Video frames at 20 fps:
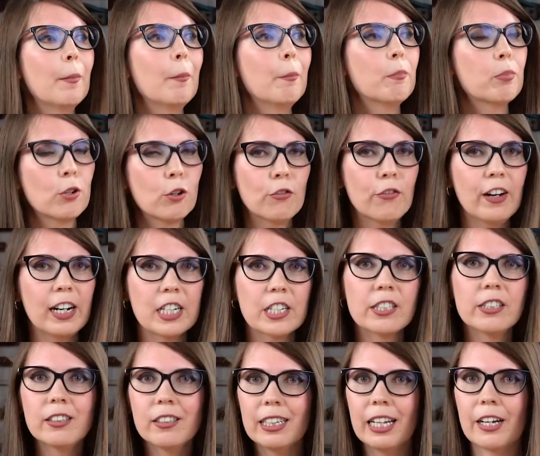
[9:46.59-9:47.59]

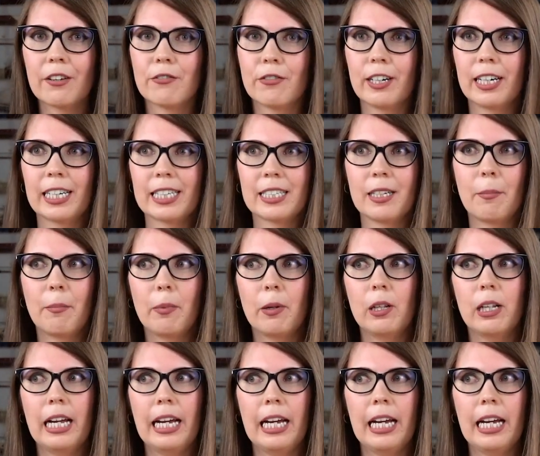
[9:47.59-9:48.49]
professional, like for example,